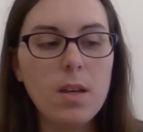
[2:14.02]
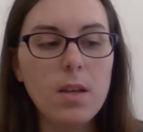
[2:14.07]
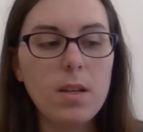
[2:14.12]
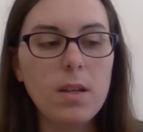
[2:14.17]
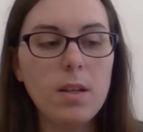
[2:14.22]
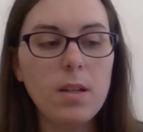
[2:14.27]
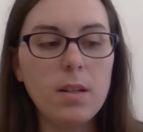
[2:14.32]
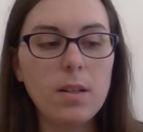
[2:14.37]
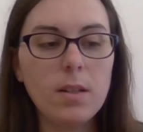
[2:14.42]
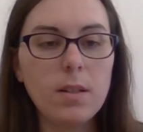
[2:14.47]

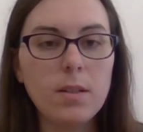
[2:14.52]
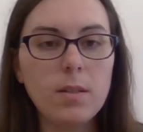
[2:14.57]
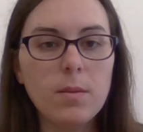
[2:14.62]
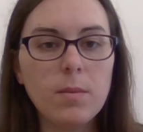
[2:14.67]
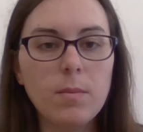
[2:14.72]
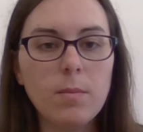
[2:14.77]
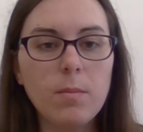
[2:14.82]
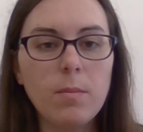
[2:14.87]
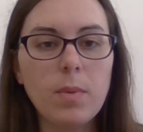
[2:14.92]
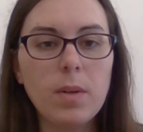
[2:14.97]
in it,
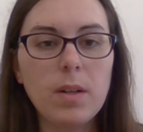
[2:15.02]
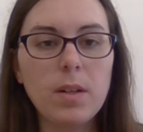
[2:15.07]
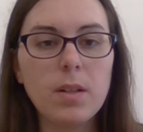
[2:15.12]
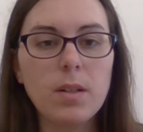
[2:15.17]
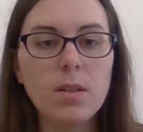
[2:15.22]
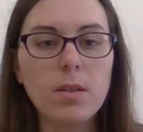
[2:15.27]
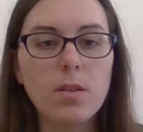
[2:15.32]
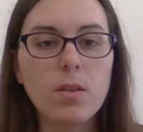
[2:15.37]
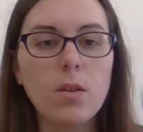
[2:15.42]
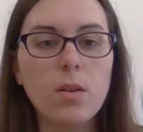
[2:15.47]

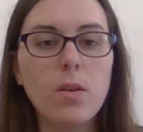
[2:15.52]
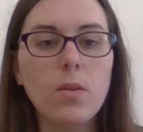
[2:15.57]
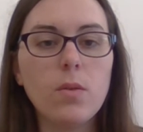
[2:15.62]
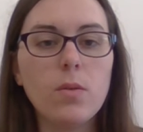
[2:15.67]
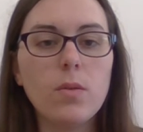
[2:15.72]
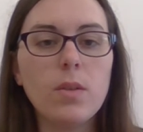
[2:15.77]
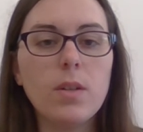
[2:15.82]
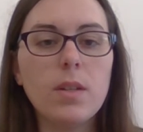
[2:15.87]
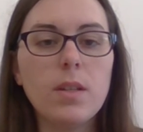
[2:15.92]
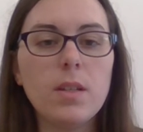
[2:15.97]
but a
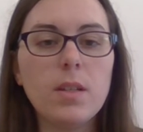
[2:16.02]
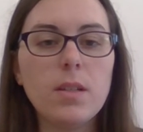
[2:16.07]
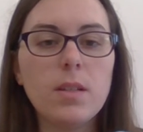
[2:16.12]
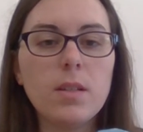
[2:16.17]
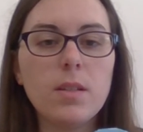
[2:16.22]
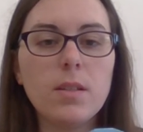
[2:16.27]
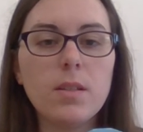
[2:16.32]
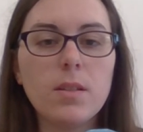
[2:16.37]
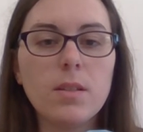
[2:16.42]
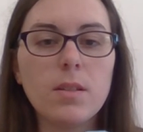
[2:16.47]
cone
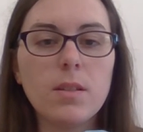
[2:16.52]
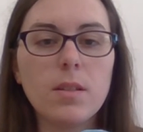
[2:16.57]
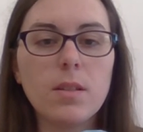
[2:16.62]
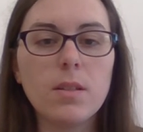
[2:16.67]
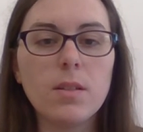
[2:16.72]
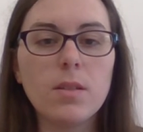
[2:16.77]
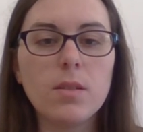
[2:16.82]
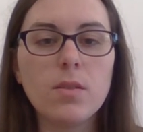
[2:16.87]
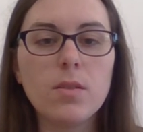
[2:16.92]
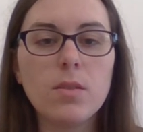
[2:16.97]
is
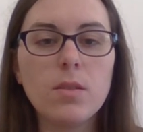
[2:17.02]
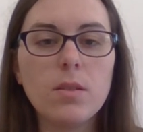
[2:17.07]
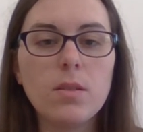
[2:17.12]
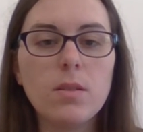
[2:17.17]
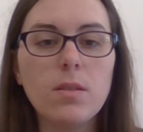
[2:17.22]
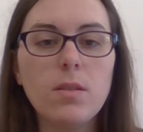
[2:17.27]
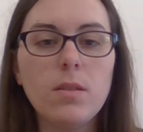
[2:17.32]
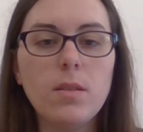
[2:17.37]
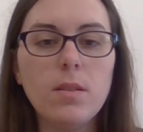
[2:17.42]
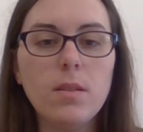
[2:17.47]
a
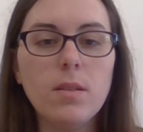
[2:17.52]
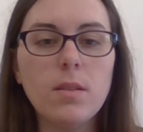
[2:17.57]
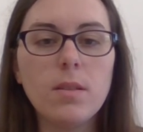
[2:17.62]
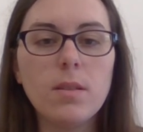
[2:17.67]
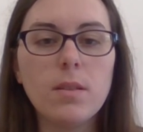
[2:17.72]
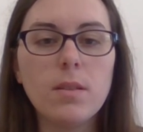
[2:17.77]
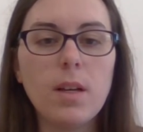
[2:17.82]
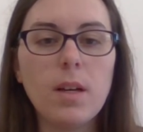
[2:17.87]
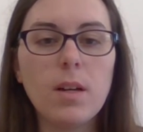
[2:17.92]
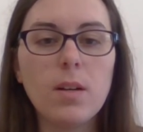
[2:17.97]

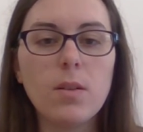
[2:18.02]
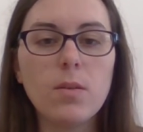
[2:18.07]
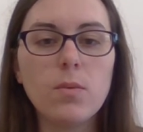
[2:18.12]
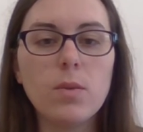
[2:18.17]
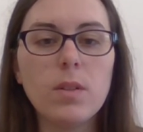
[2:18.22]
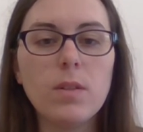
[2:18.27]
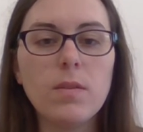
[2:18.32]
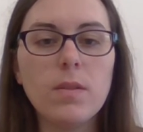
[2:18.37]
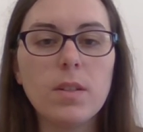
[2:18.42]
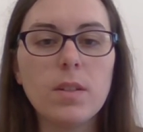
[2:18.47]
circle that
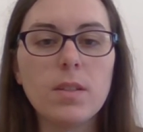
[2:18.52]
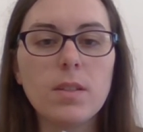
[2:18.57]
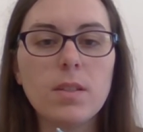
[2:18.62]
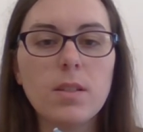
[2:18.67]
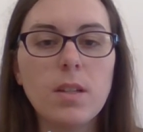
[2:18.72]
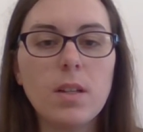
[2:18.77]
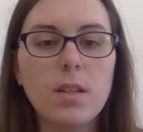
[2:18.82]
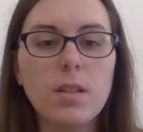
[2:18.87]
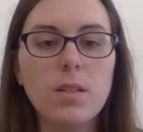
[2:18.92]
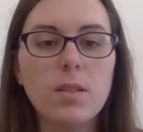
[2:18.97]
we've
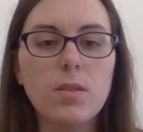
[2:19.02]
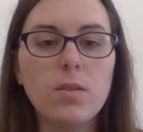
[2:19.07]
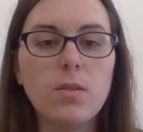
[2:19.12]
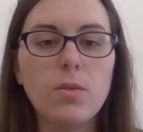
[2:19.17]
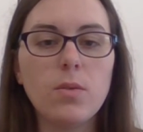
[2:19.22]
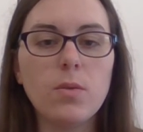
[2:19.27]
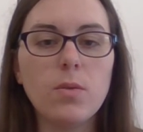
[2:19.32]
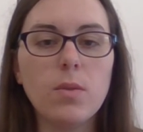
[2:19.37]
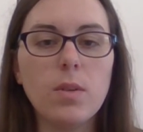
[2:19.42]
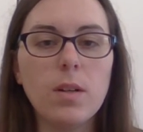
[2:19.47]
extended
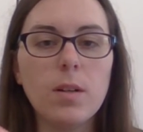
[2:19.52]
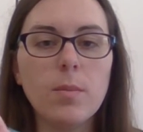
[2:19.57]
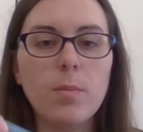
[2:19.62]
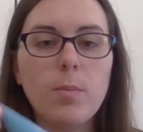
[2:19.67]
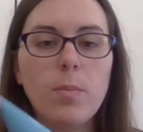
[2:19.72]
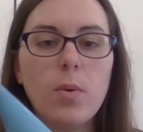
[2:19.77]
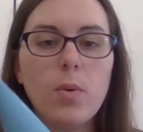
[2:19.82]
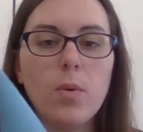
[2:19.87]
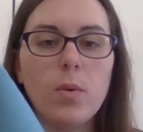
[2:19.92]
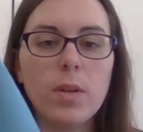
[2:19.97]
to a
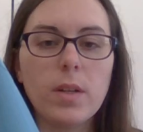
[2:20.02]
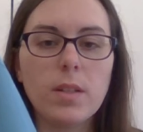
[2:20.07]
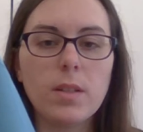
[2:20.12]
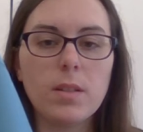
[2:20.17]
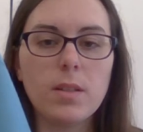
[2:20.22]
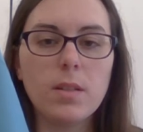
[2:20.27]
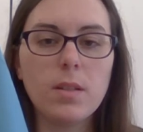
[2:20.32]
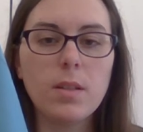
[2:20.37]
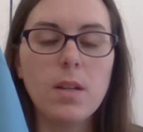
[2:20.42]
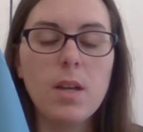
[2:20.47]

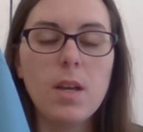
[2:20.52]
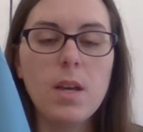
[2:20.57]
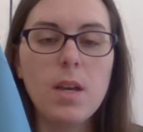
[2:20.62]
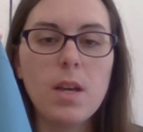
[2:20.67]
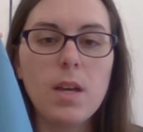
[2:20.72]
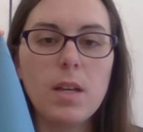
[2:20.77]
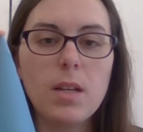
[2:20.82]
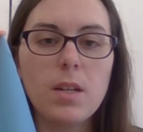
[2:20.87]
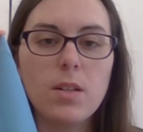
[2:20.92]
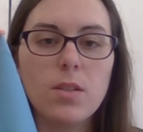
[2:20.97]
point,
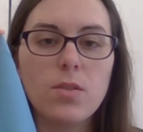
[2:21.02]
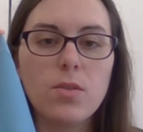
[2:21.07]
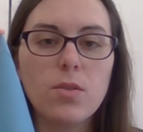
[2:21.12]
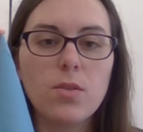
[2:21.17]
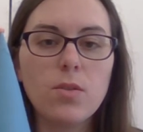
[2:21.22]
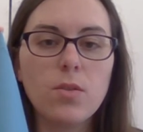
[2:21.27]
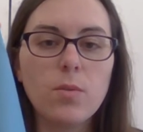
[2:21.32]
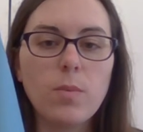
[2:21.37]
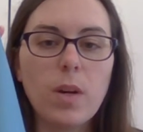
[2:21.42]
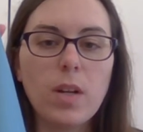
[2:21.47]
and it
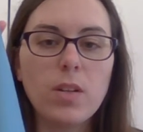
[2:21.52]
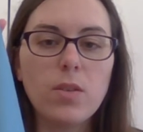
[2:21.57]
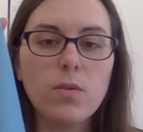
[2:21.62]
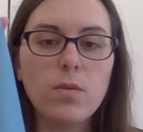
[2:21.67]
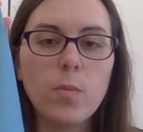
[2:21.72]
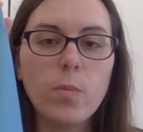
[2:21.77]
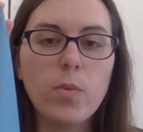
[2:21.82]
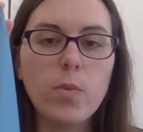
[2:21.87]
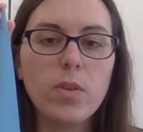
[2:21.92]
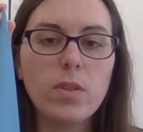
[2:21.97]
should remind you
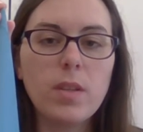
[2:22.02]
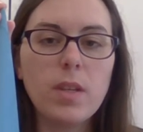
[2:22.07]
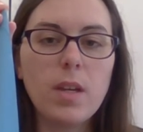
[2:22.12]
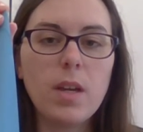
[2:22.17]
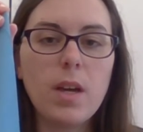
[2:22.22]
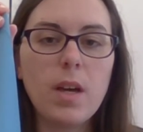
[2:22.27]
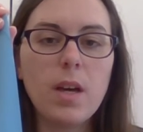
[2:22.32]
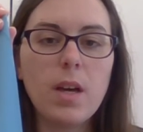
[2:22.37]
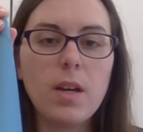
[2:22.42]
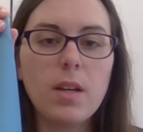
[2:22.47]
of a birthday
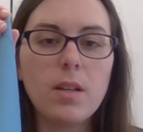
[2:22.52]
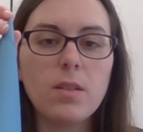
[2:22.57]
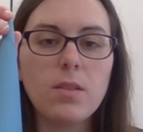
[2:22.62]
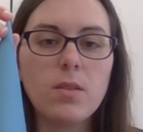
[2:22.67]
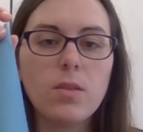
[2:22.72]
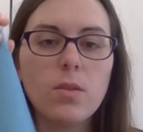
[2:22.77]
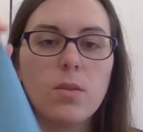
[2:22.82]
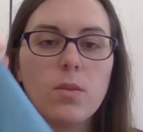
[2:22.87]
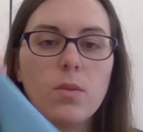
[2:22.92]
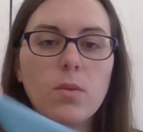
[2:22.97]

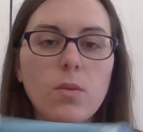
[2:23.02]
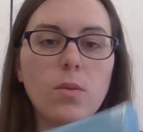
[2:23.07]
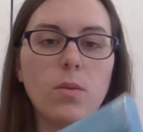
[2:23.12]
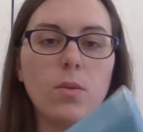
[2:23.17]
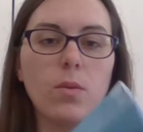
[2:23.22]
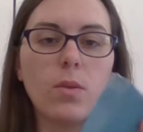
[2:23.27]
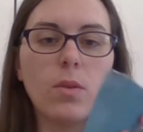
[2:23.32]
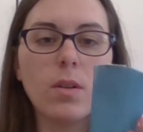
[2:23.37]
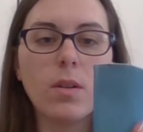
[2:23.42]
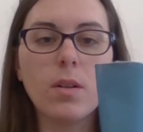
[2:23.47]
hat
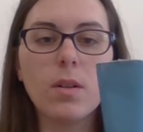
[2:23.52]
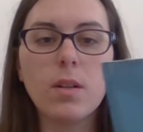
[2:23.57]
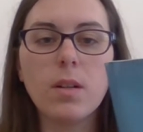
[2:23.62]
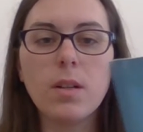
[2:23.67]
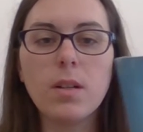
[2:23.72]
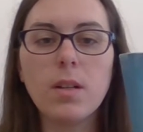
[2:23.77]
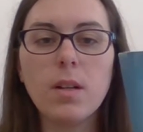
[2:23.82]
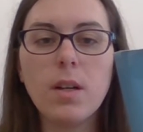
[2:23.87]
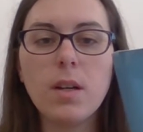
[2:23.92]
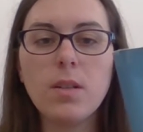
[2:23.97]
or
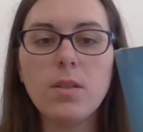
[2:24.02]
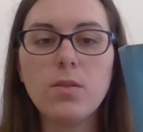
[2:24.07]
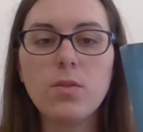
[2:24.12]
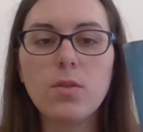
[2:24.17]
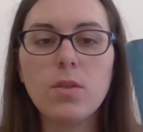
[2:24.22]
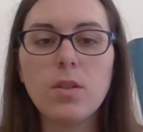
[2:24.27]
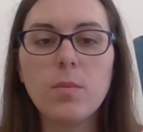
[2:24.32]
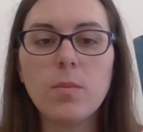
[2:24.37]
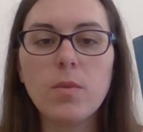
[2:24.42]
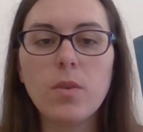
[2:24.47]
an ice
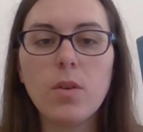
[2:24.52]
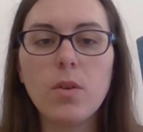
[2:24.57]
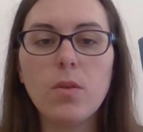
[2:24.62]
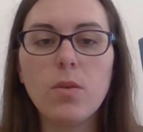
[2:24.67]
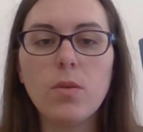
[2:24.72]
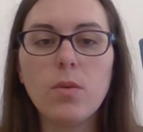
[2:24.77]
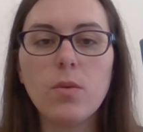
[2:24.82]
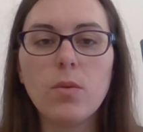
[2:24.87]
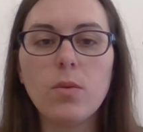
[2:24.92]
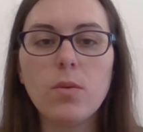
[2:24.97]
cream
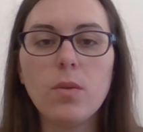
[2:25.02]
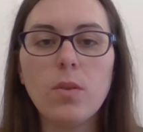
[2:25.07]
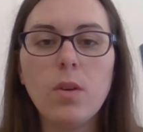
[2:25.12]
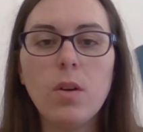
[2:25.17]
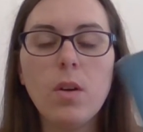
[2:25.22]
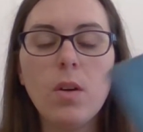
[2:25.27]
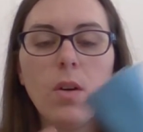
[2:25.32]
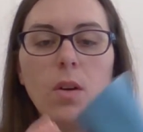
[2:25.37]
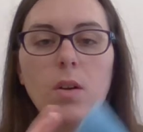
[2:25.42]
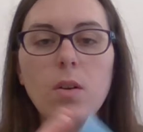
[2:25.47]
cone
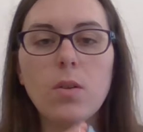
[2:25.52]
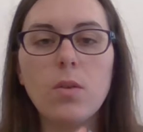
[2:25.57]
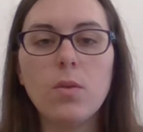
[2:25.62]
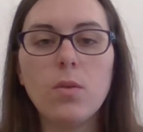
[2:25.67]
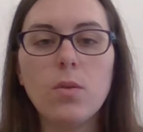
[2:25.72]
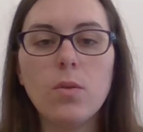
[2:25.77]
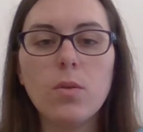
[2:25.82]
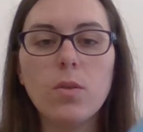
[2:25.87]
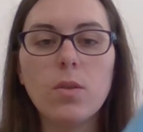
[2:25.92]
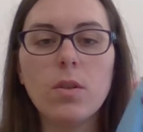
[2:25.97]

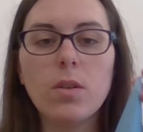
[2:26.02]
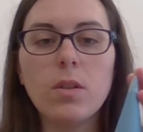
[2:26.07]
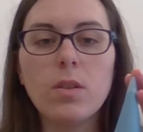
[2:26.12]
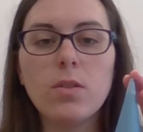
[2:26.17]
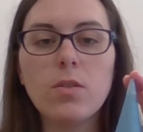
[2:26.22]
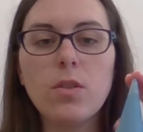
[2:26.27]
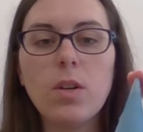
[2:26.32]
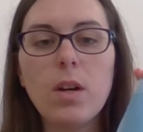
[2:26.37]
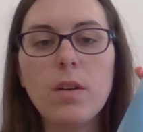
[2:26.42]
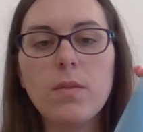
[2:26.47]
or a
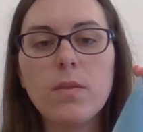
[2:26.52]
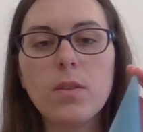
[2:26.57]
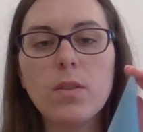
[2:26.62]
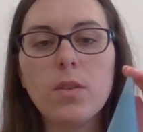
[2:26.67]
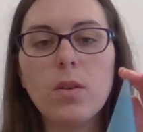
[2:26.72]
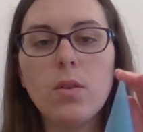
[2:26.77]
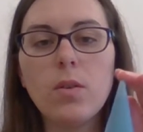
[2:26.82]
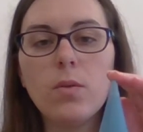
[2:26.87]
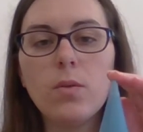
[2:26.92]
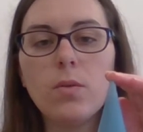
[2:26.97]
traffic
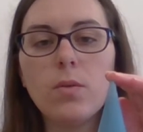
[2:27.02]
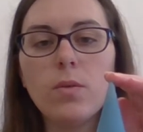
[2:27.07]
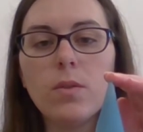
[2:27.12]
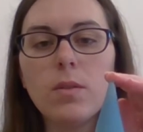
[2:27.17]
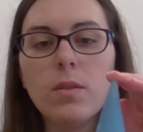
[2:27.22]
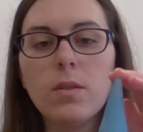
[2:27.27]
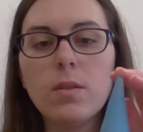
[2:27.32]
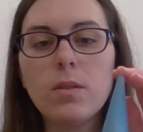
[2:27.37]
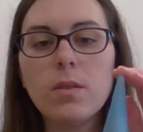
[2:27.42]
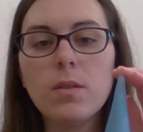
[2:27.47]

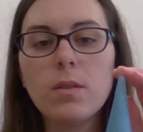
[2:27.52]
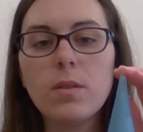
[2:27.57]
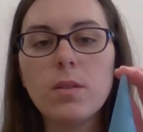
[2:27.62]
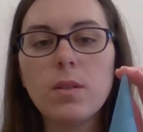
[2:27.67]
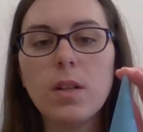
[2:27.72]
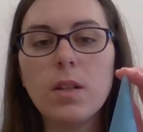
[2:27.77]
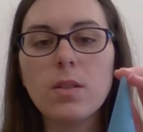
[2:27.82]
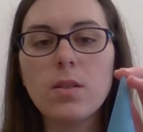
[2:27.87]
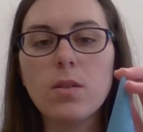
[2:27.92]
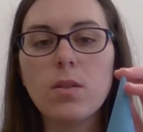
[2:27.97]
cone.
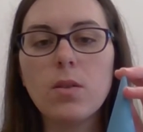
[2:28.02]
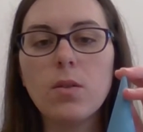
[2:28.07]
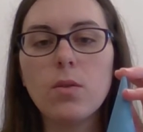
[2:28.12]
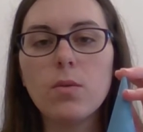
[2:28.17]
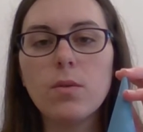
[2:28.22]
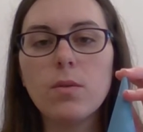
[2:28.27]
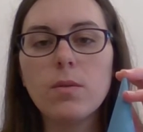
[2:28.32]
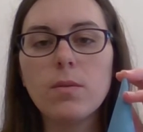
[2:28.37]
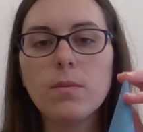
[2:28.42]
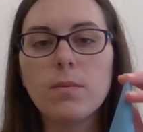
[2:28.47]
That's a cone.